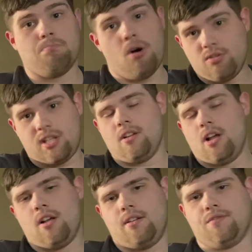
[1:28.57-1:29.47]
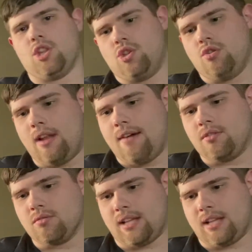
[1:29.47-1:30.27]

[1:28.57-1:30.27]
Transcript: Mostly for the new levels.